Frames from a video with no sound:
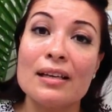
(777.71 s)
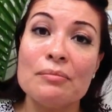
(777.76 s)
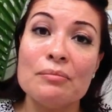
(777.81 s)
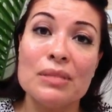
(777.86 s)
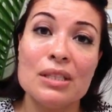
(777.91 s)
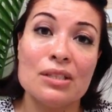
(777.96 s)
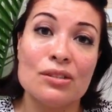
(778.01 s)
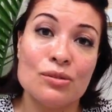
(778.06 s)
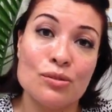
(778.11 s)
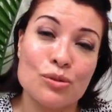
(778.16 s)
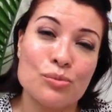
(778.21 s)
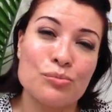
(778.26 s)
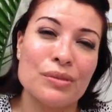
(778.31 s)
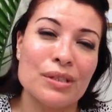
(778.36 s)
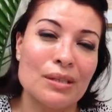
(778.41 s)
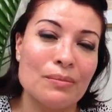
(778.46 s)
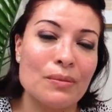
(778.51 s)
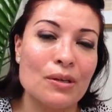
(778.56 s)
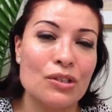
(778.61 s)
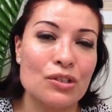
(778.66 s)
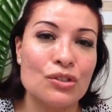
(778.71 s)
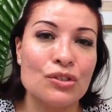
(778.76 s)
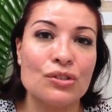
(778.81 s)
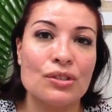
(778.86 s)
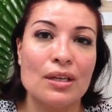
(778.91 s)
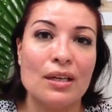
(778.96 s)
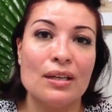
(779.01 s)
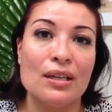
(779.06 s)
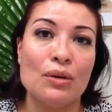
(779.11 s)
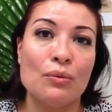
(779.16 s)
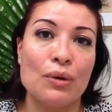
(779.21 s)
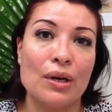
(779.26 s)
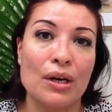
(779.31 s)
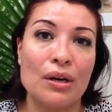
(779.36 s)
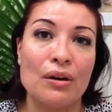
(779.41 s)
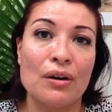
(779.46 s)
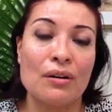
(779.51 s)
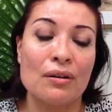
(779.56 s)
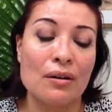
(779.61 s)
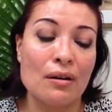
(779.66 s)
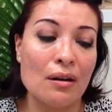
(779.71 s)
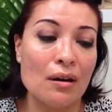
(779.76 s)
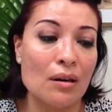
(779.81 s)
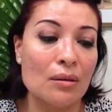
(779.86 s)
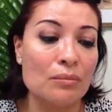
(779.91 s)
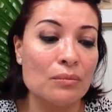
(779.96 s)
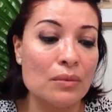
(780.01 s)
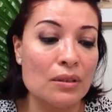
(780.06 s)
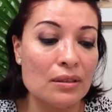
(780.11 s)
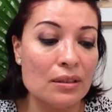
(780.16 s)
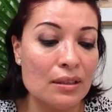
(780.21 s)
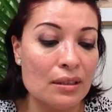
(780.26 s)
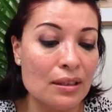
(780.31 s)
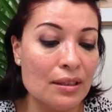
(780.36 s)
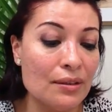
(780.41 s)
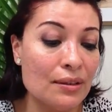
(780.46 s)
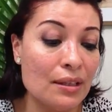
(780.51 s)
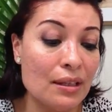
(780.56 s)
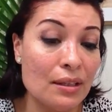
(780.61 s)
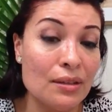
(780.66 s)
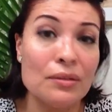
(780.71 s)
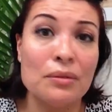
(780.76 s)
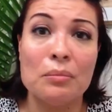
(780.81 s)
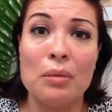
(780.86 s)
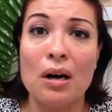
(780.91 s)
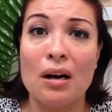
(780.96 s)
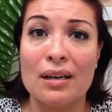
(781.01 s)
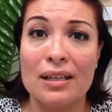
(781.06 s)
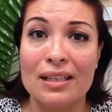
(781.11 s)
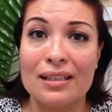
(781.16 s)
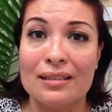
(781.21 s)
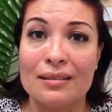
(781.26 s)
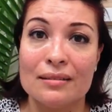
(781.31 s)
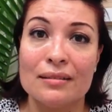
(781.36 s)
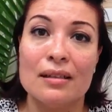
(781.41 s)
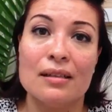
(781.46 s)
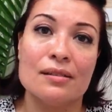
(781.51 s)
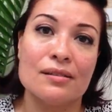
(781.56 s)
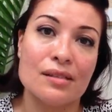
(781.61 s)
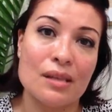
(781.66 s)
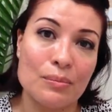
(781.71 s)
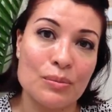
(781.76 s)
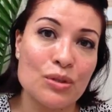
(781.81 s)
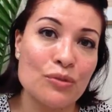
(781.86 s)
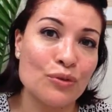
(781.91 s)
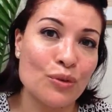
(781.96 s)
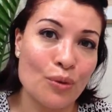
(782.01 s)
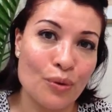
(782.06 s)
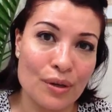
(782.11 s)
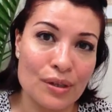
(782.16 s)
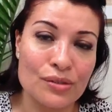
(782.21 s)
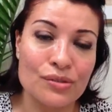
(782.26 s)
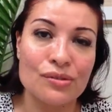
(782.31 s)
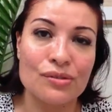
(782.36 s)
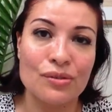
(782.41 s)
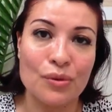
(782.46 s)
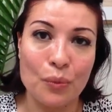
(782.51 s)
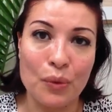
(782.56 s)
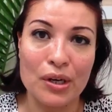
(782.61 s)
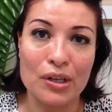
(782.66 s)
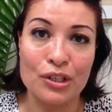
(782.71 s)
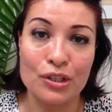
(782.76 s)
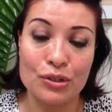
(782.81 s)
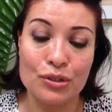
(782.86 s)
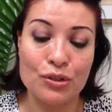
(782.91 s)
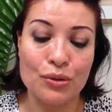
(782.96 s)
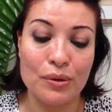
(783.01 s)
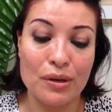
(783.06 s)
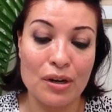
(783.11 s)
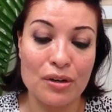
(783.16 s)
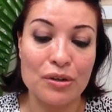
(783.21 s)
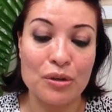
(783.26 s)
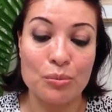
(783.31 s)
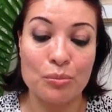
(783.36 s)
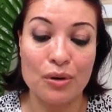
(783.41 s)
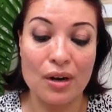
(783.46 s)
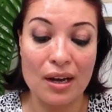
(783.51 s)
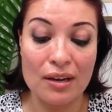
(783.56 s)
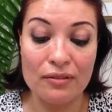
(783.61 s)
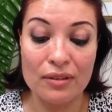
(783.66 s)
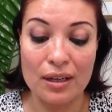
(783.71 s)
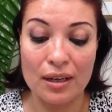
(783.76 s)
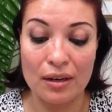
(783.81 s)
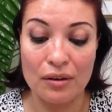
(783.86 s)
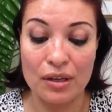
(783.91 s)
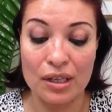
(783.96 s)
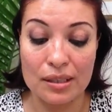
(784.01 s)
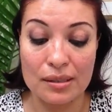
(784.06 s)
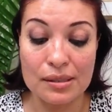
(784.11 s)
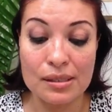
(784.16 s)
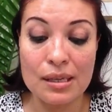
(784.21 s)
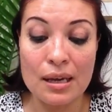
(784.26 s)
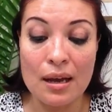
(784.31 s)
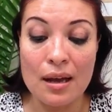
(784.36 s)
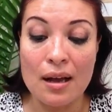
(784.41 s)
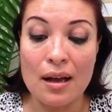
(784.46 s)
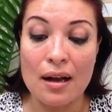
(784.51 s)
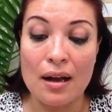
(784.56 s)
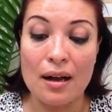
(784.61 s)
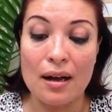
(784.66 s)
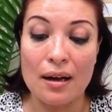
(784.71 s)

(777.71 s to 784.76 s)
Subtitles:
It can be used pretty much anywhere in the body, except of course when you do it on your private areas.